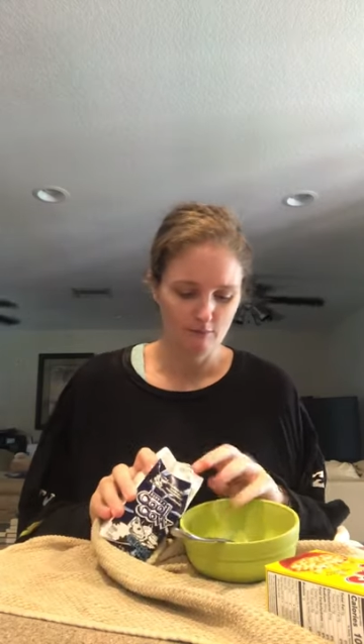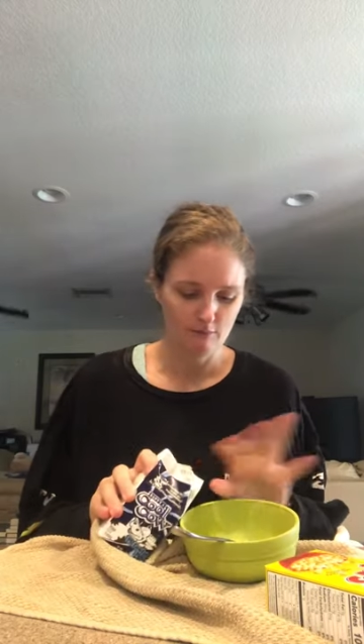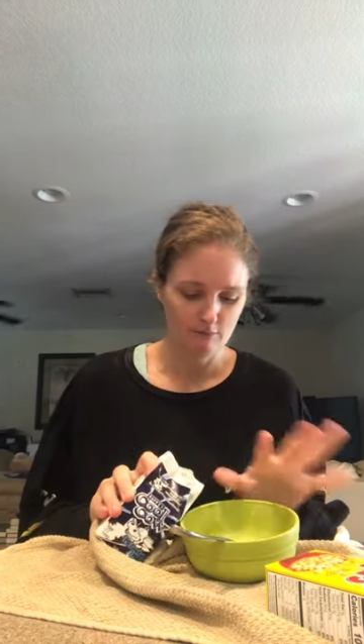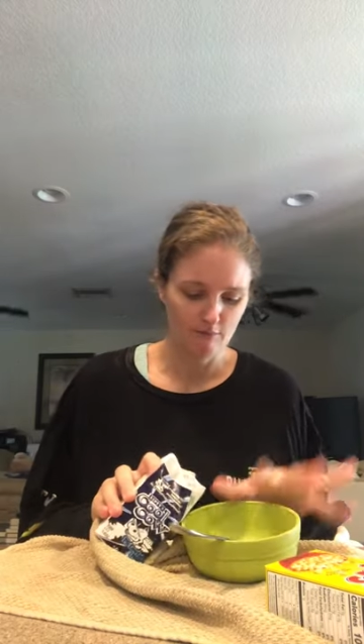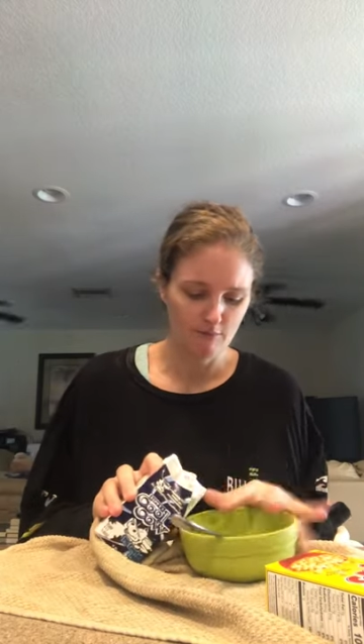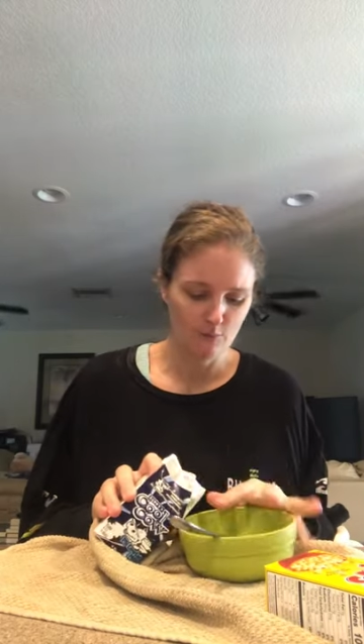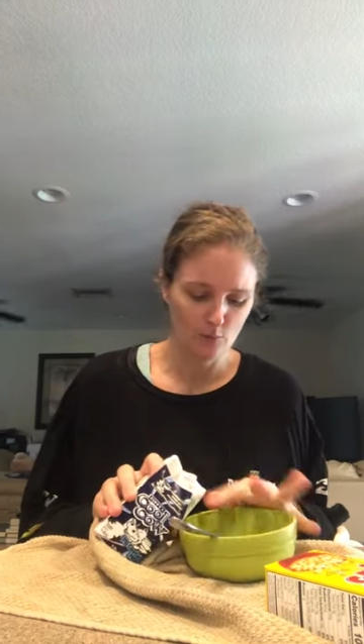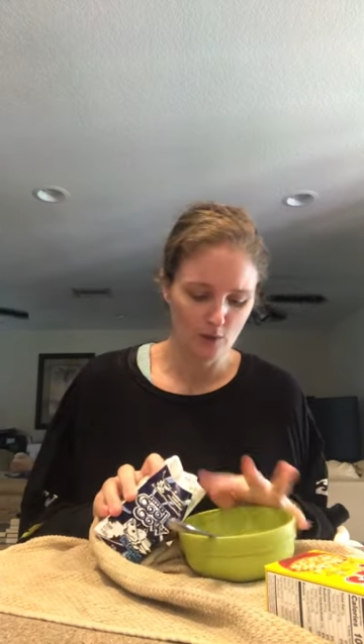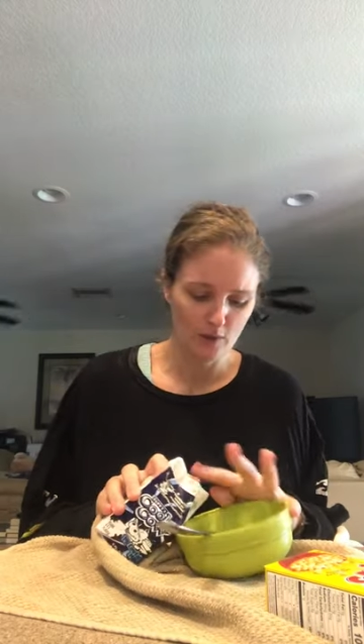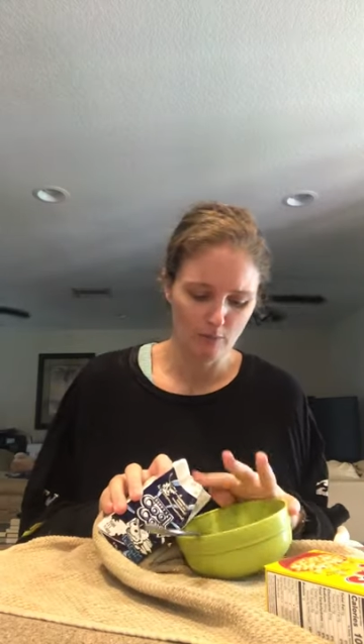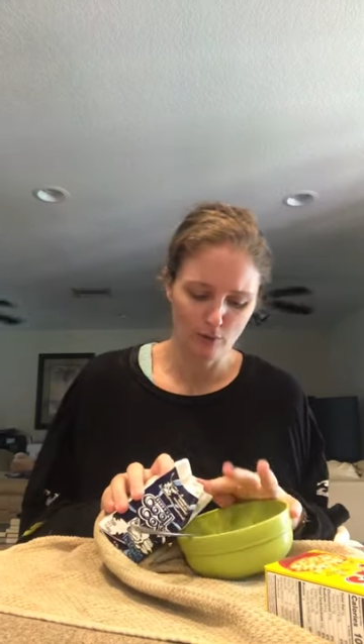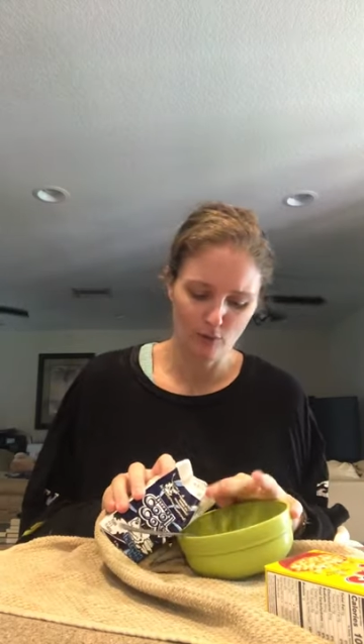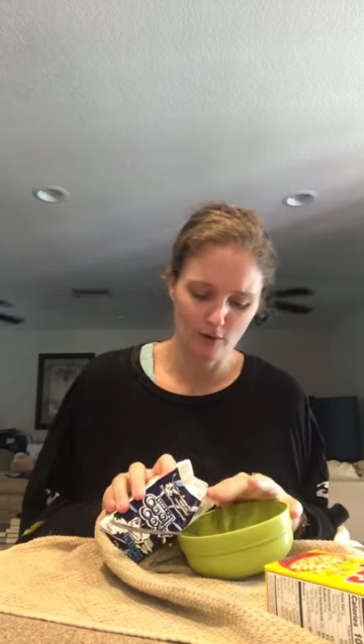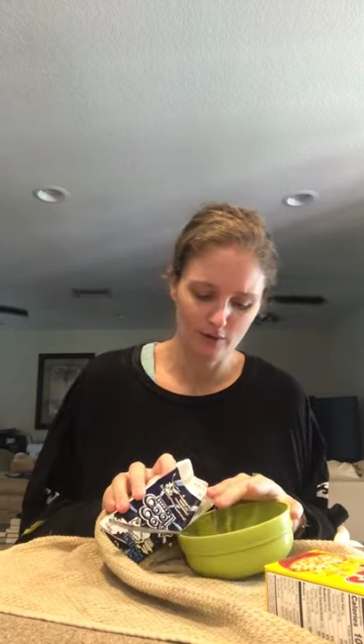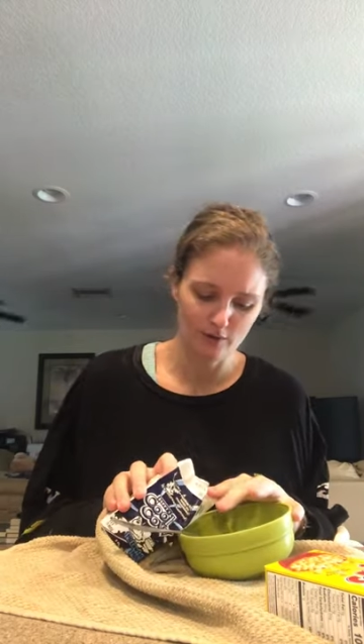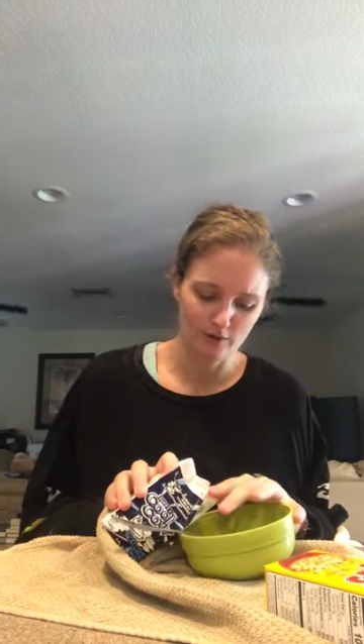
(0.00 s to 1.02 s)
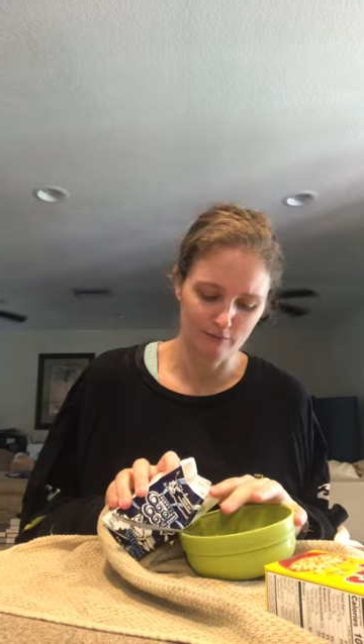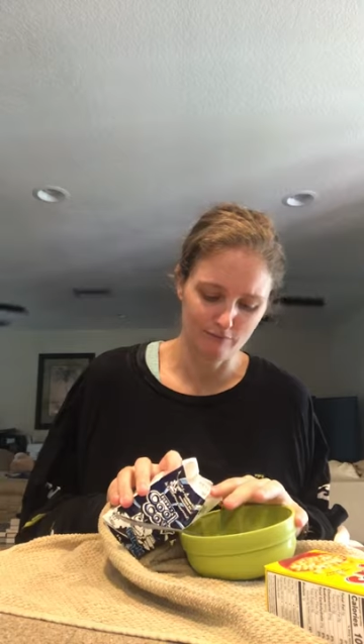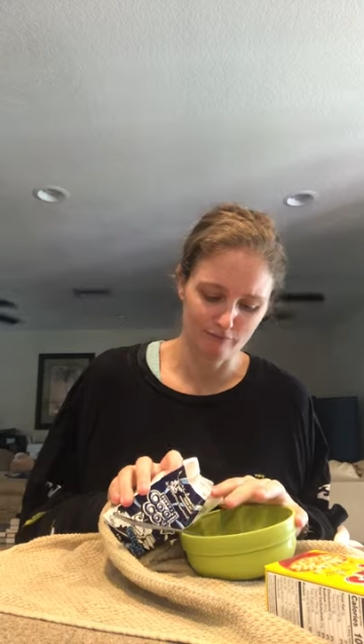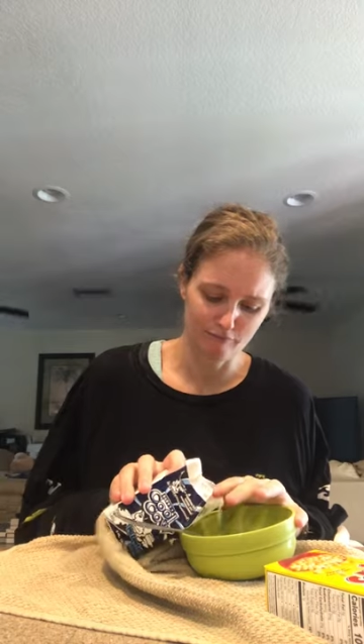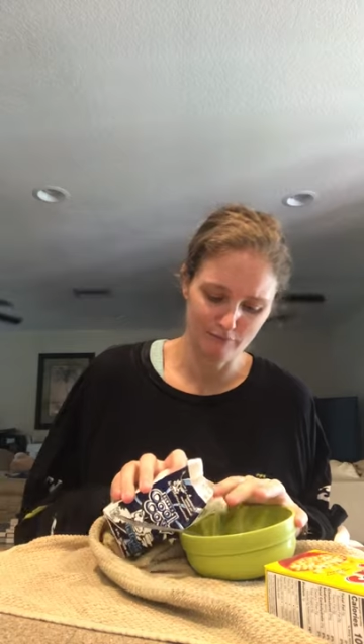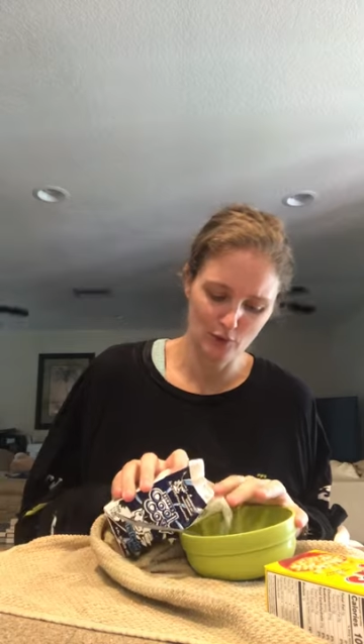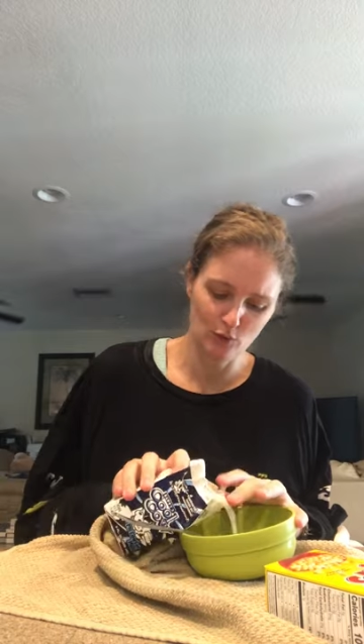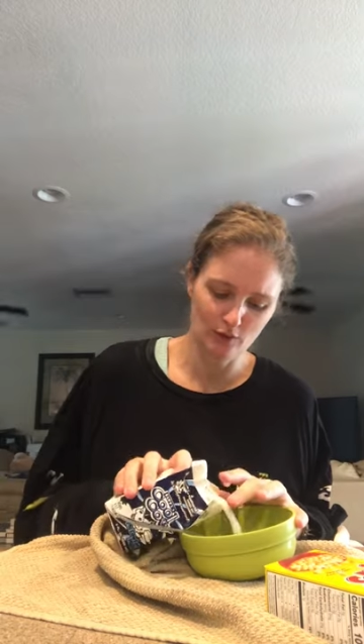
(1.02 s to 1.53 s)
And we pour the
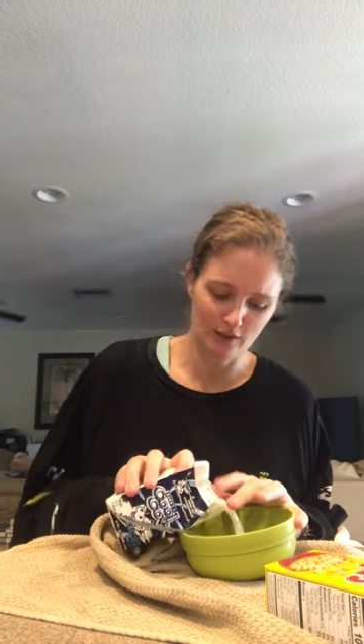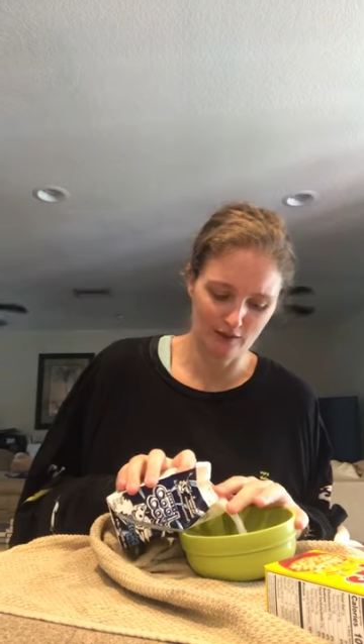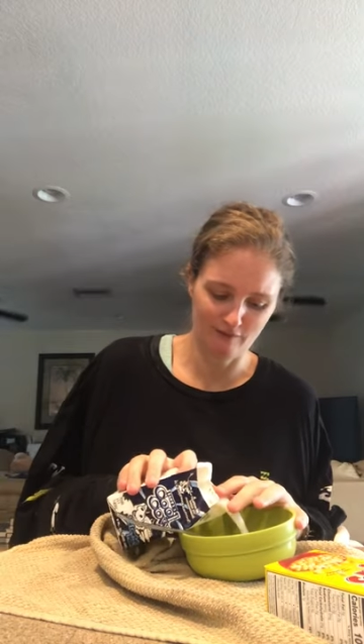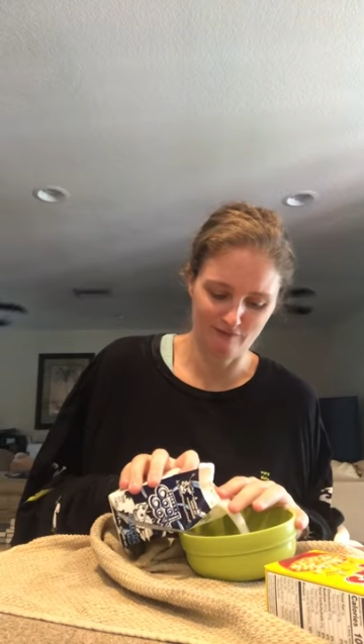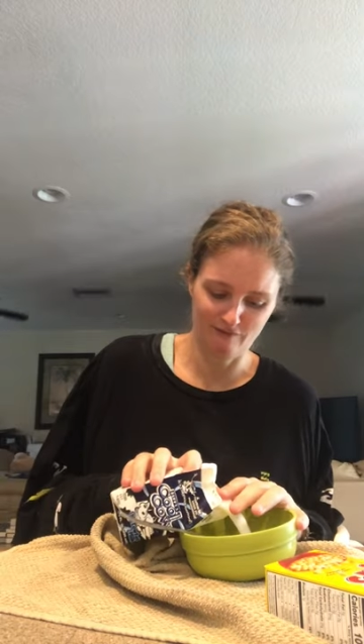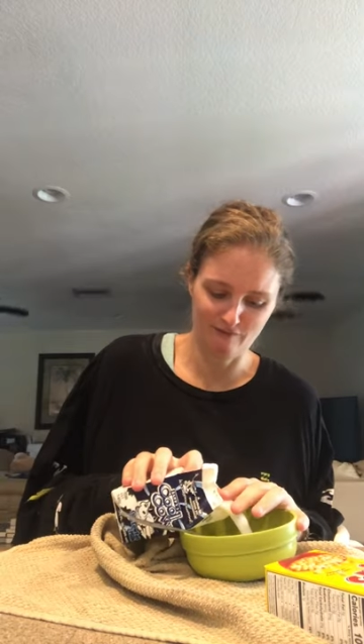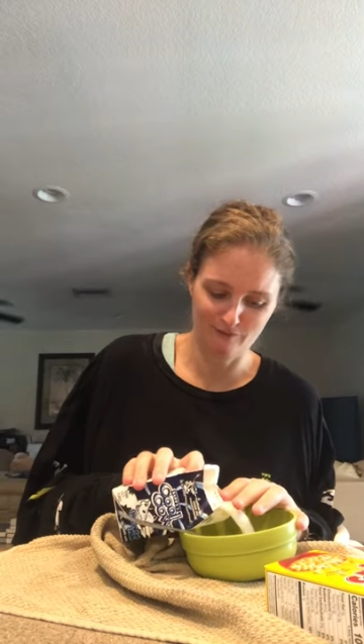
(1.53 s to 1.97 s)
milk in